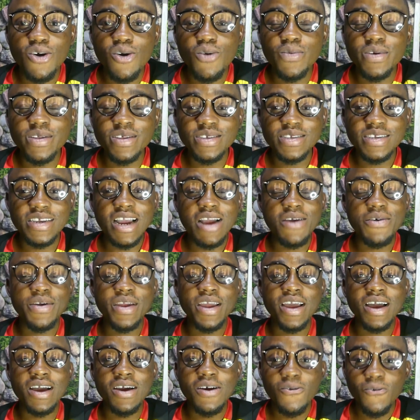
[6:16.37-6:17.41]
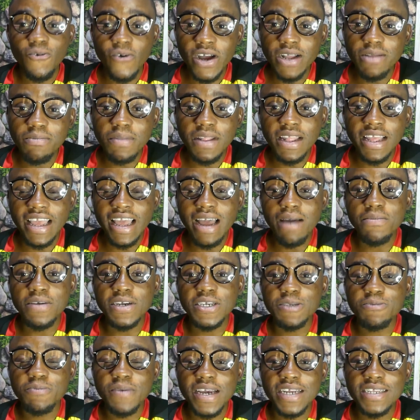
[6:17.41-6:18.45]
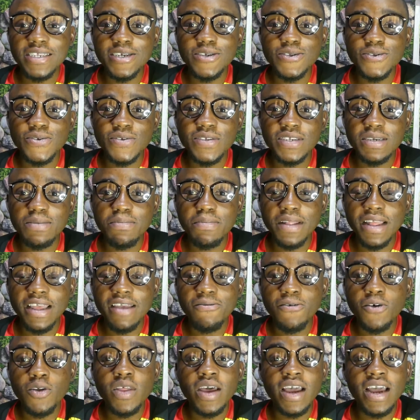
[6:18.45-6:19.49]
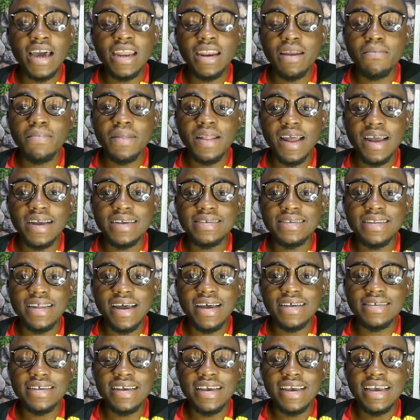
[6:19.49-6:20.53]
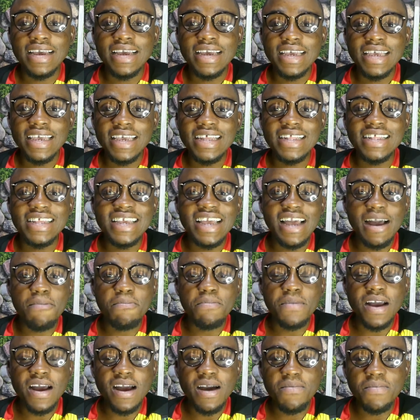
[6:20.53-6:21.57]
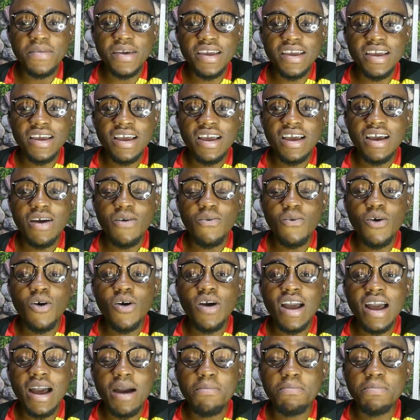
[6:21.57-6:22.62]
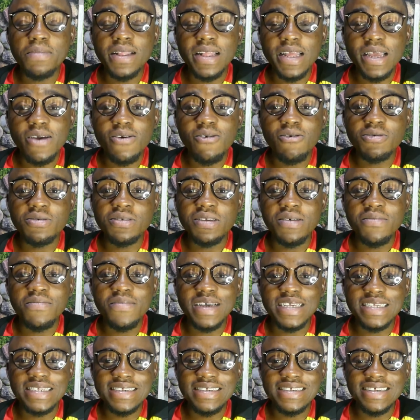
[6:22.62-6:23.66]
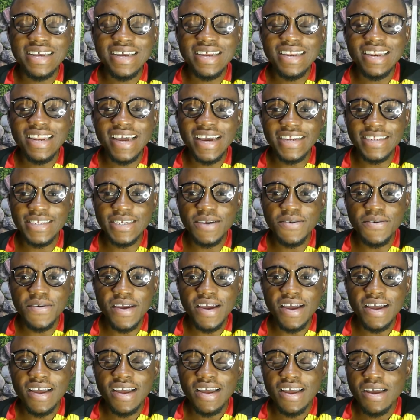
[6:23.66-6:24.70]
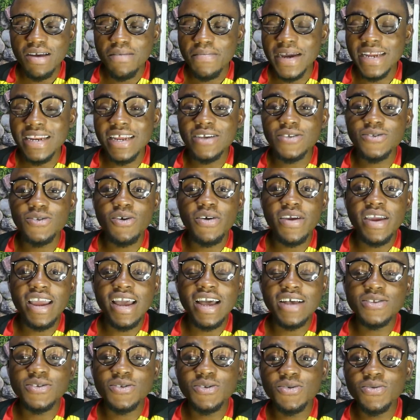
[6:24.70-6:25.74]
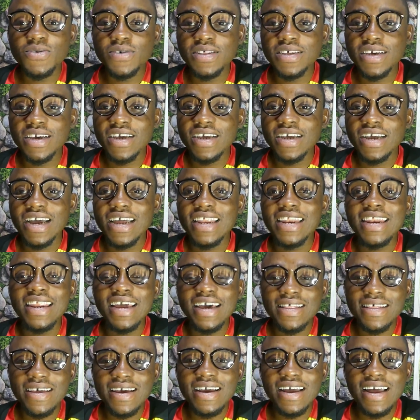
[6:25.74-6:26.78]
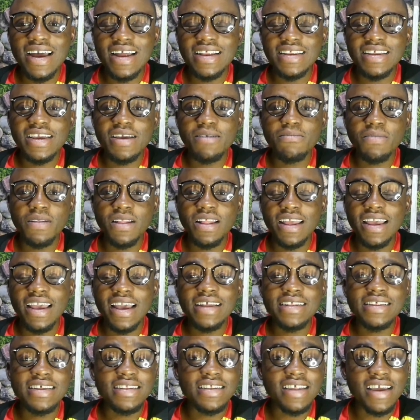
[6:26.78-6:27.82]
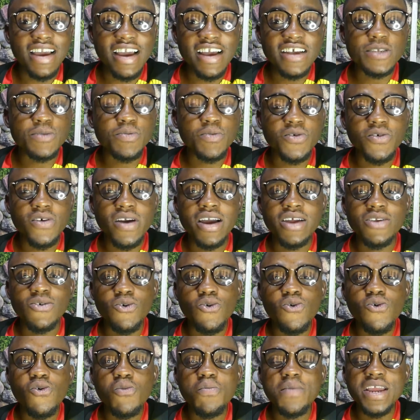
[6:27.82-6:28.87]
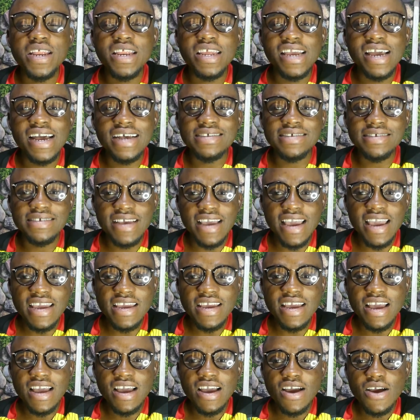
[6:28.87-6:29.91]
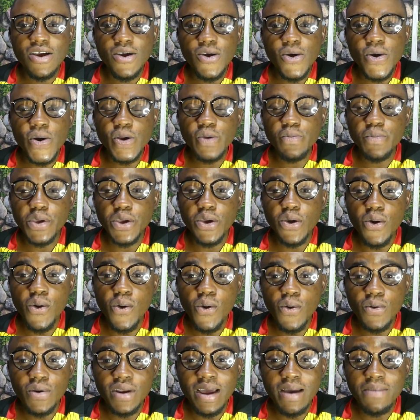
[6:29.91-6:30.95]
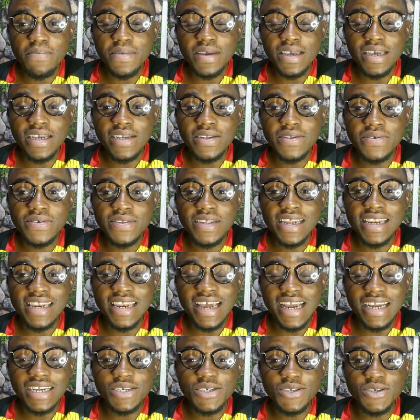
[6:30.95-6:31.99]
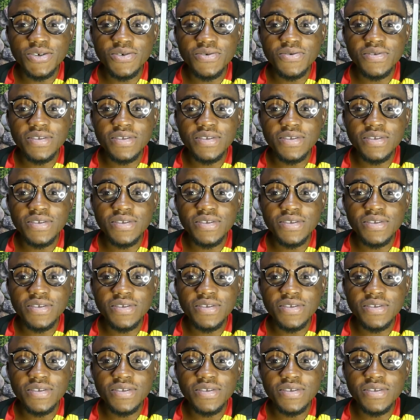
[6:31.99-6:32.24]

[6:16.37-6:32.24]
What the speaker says: on with his career. One player I'm expecting to see play for the Ghana Black Stars in the upcoming World Cup playoffs versus Nigeria. My next story has to do with another Ghanaian player in the diaspora, and who many are saying could be called up into the national